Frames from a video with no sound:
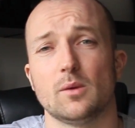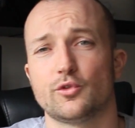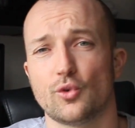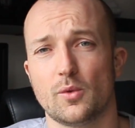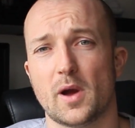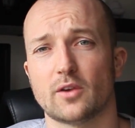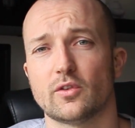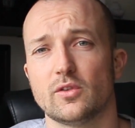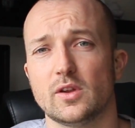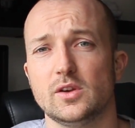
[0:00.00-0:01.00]
I'm sure the
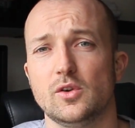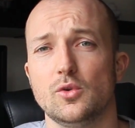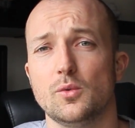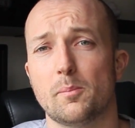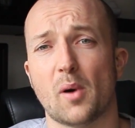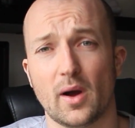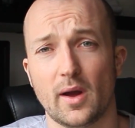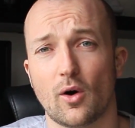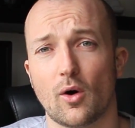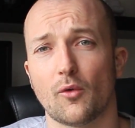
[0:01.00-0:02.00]
person that you
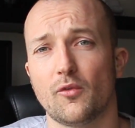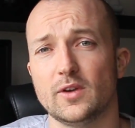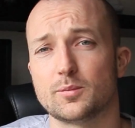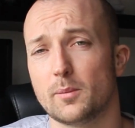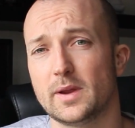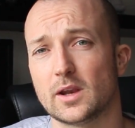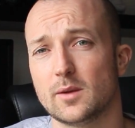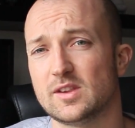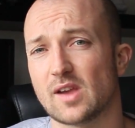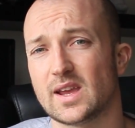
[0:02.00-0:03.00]
buy it off is probably going
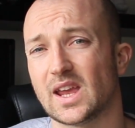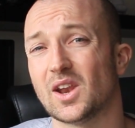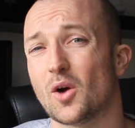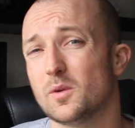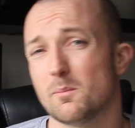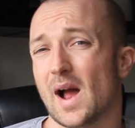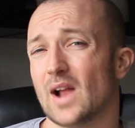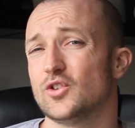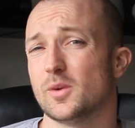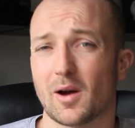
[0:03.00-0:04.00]
to be taking, I would
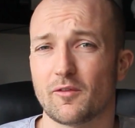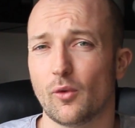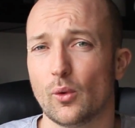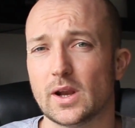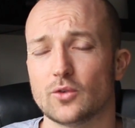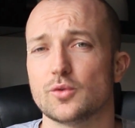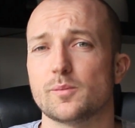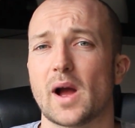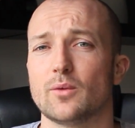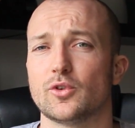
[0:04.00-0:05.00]
imagine, about
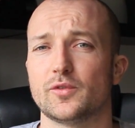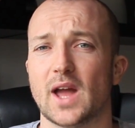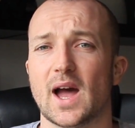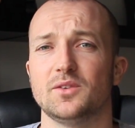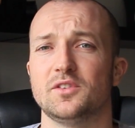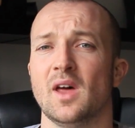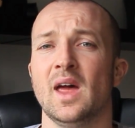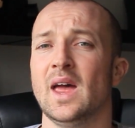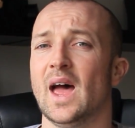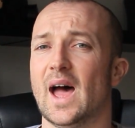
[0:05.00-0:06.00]
£1,400 off your hands.
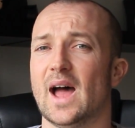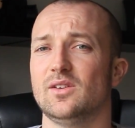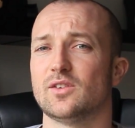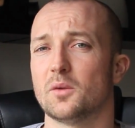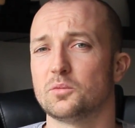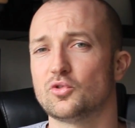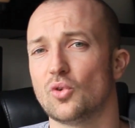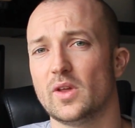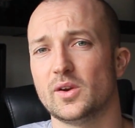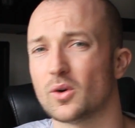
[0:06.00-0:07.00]
And I'm
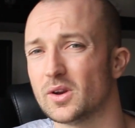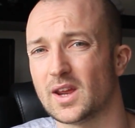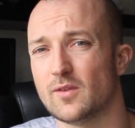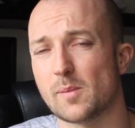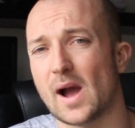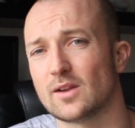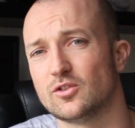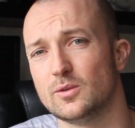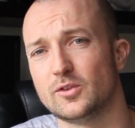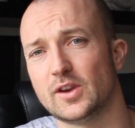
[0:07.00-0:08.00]
sure they're not going to give it back
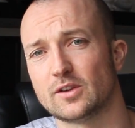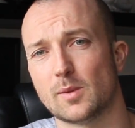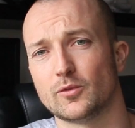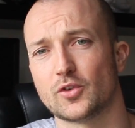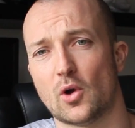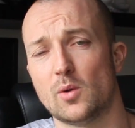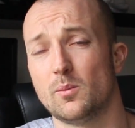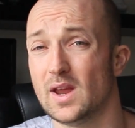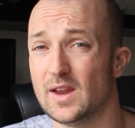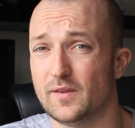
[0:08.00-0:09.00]
to you in six months'
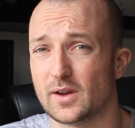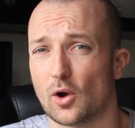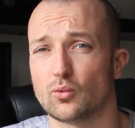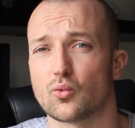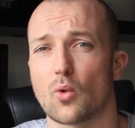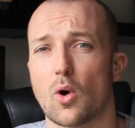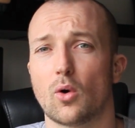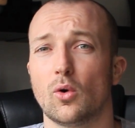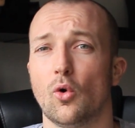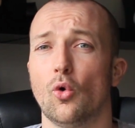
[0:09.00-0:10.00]
time if it goes
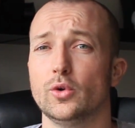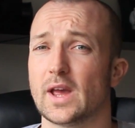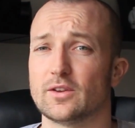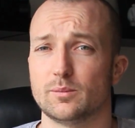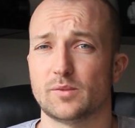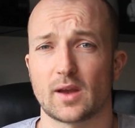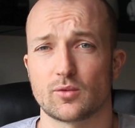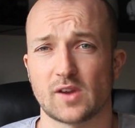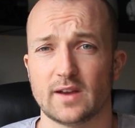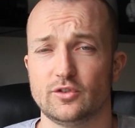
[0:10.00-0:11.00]
wrong or you get some
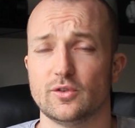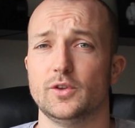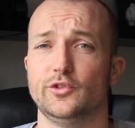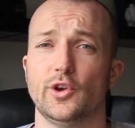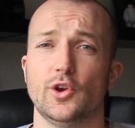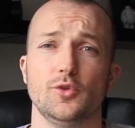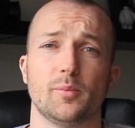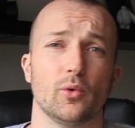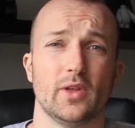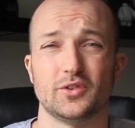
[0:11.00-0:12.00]
degradation of the
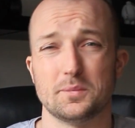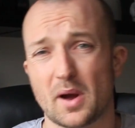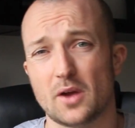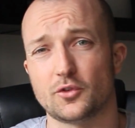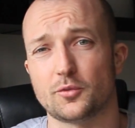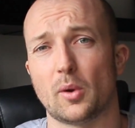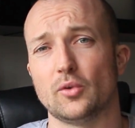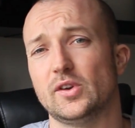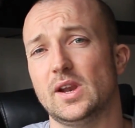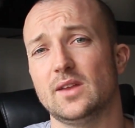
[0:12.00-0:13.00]
tube or there's some burn
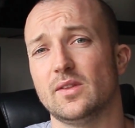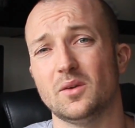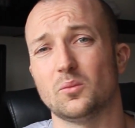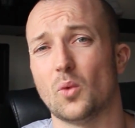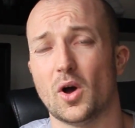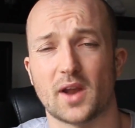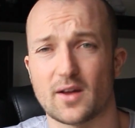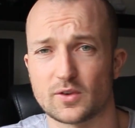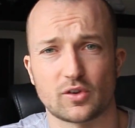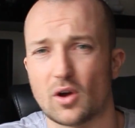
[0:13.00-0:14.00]
spots in it that weren't
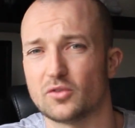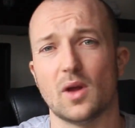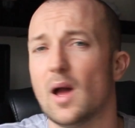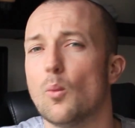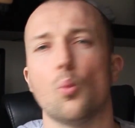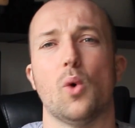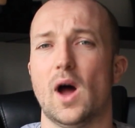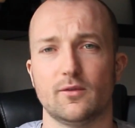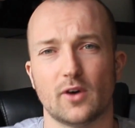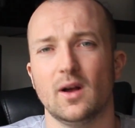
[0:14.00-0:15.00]
advertised,
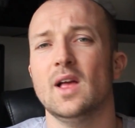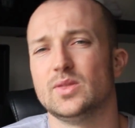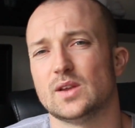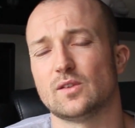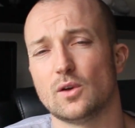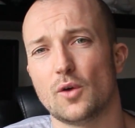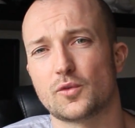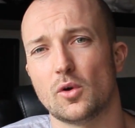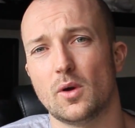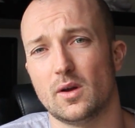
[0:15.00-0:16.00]
whatever. There's a lot
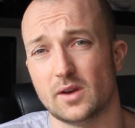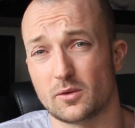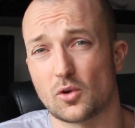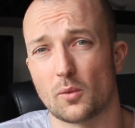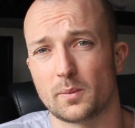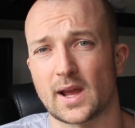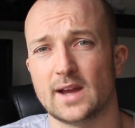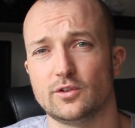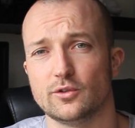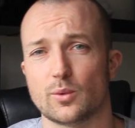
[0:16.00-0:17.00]
of you know
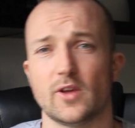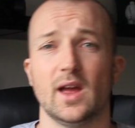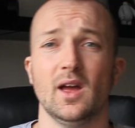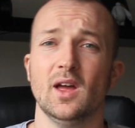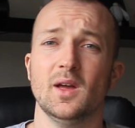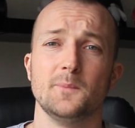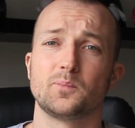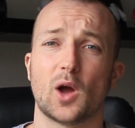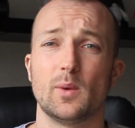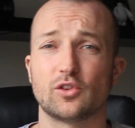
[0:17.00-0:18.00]
complications with it.
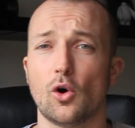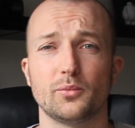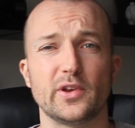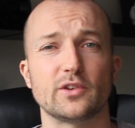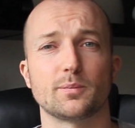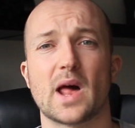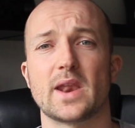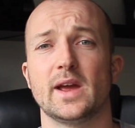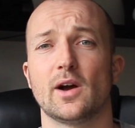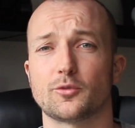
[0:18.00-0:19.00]
I went to Optics
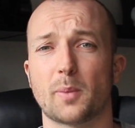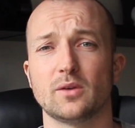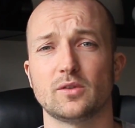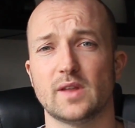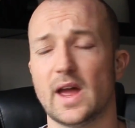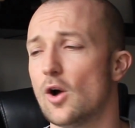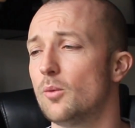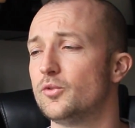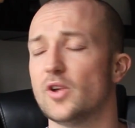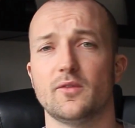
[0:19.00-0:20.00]
Planet, I spoke to the
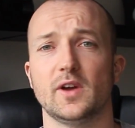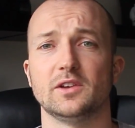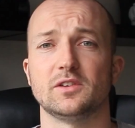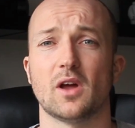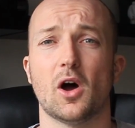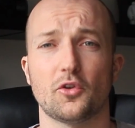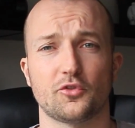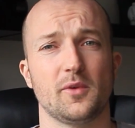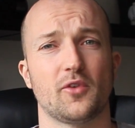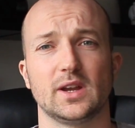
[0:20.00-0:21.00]
help service,
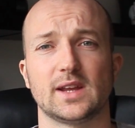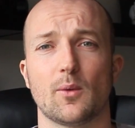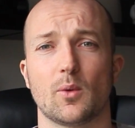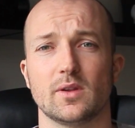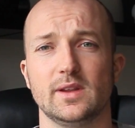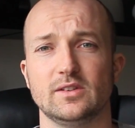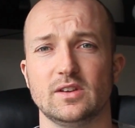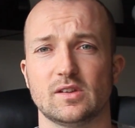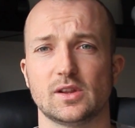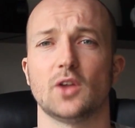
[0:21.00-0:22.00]
asked them if I could get one of these
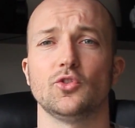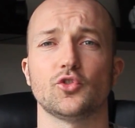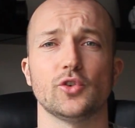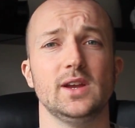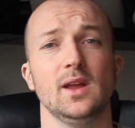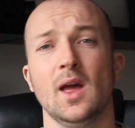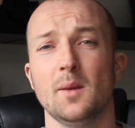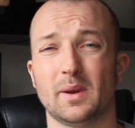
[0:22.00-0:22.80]
into the country.